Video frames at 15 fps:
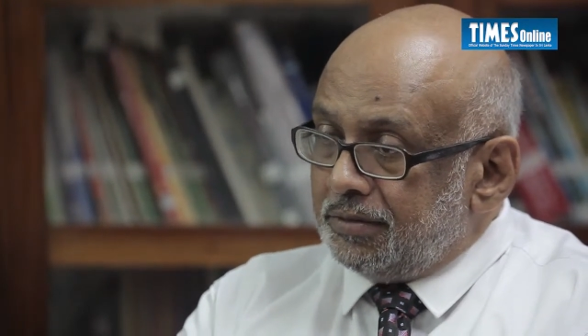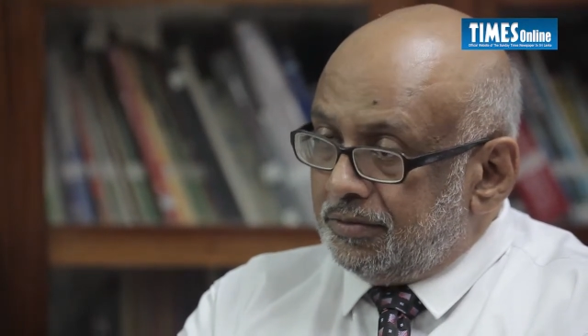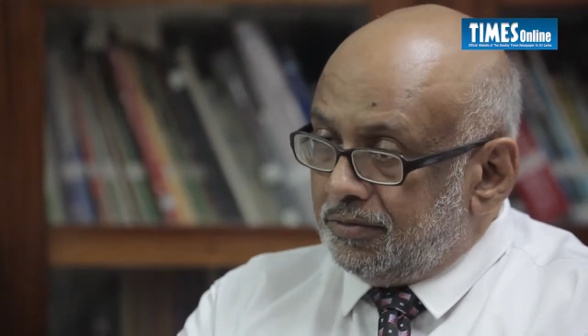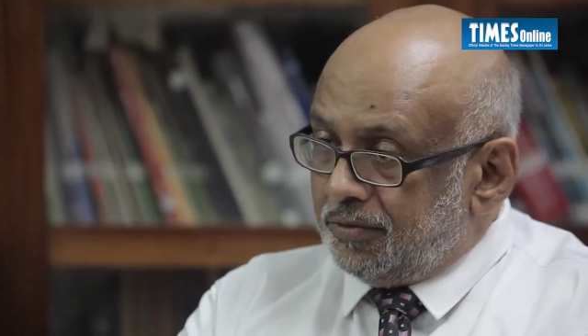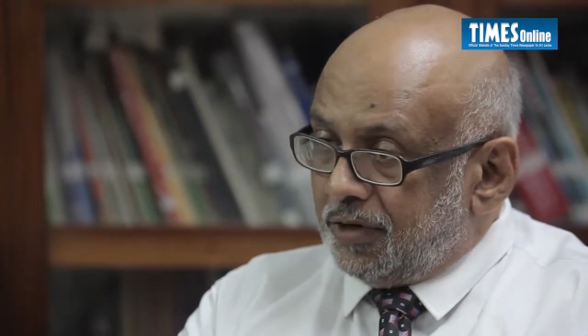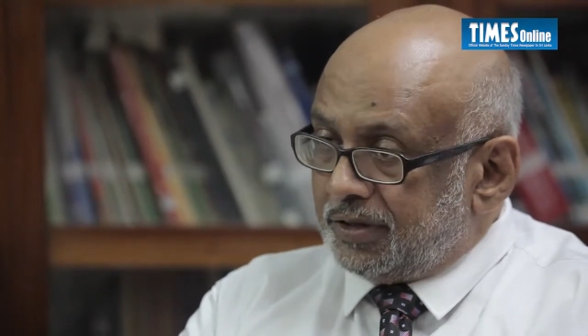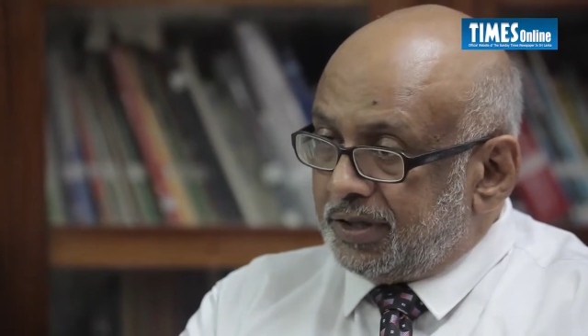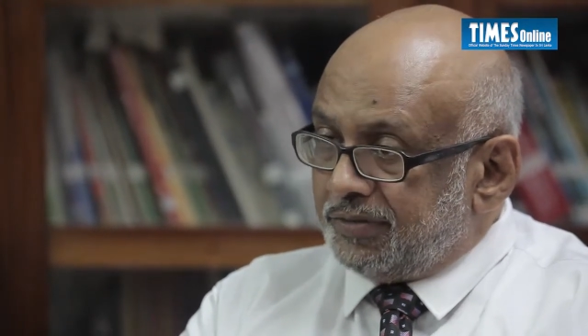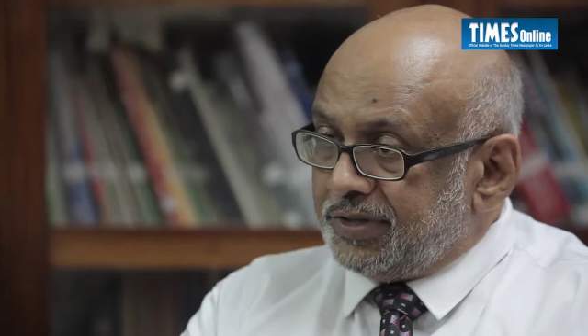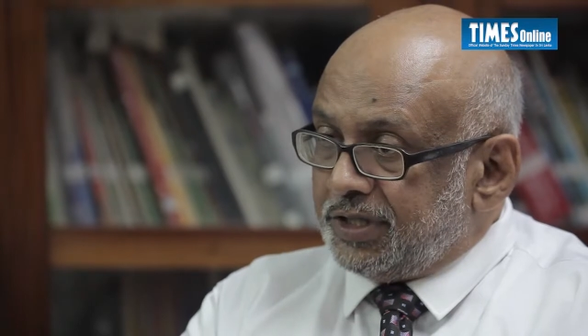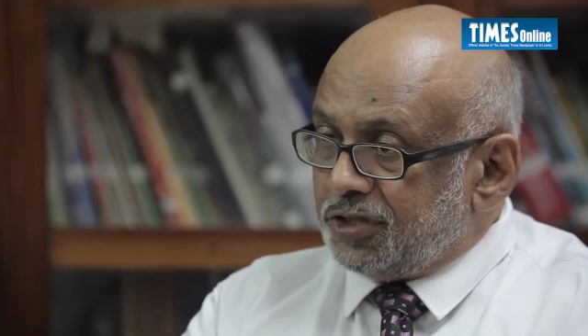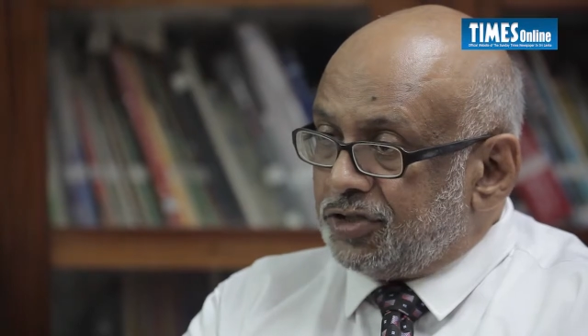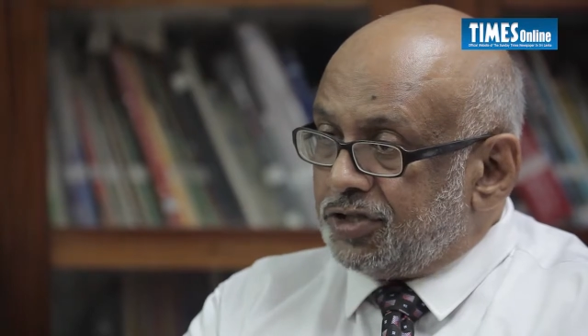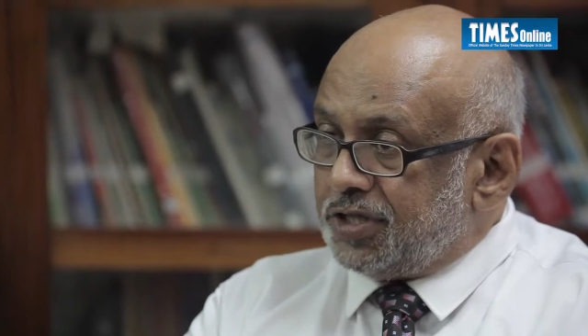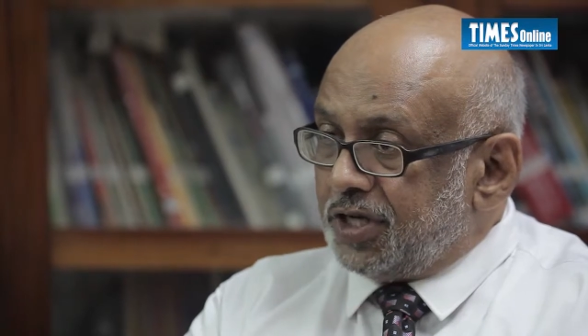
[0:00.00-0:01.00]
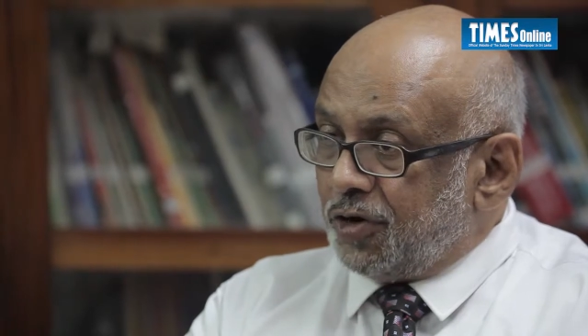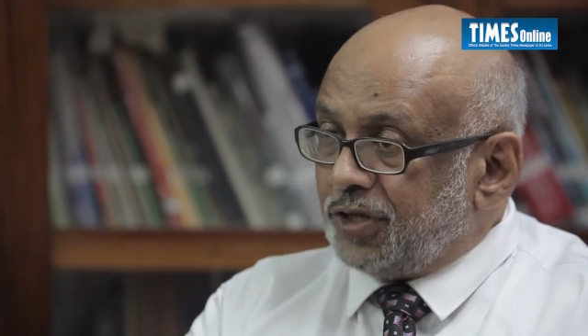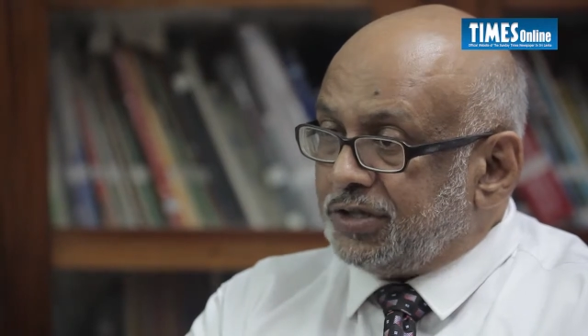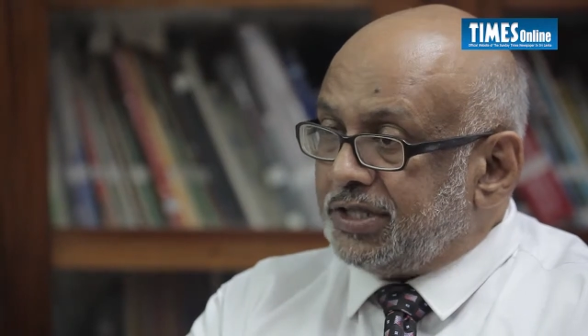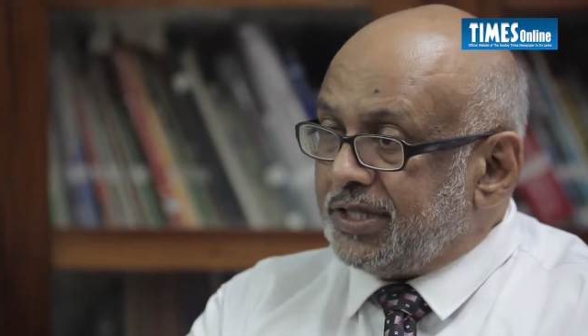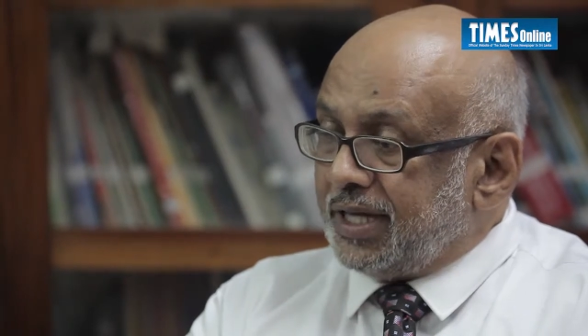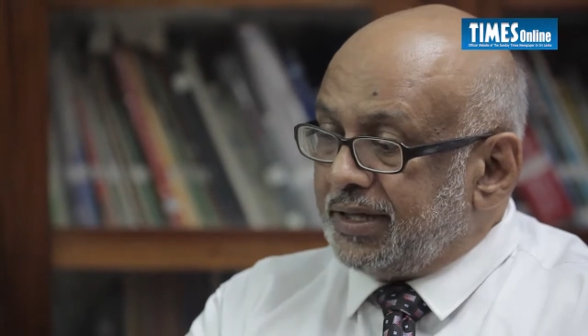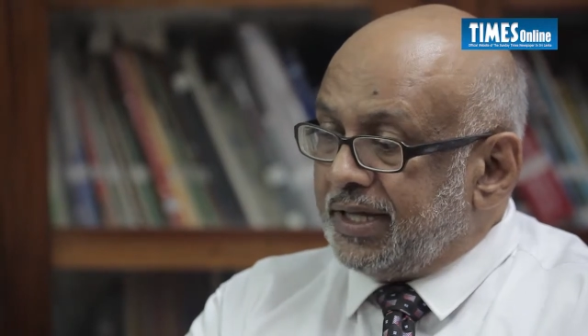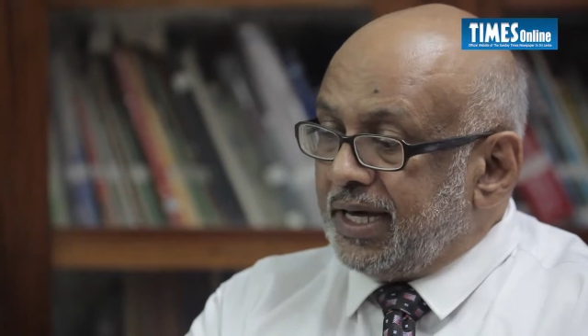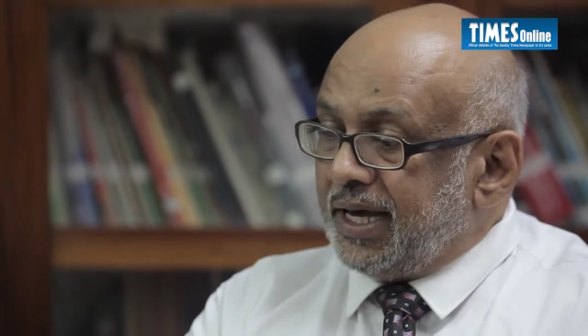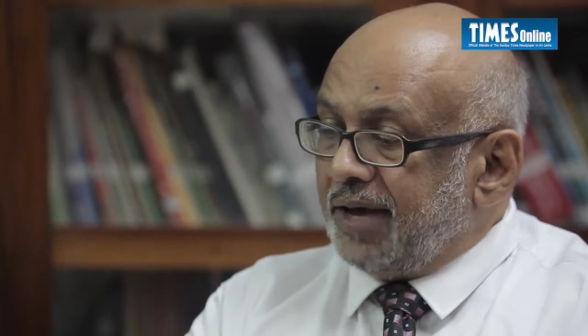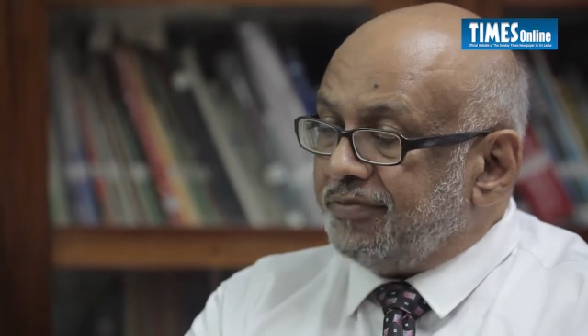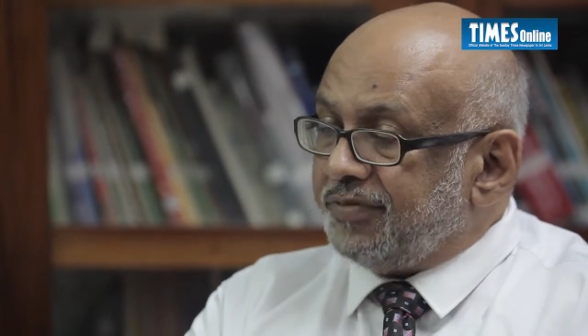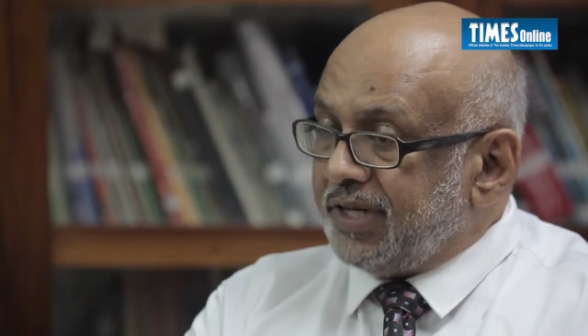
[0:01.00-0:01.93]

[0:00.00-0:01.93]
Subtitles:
whatever the steroids that they have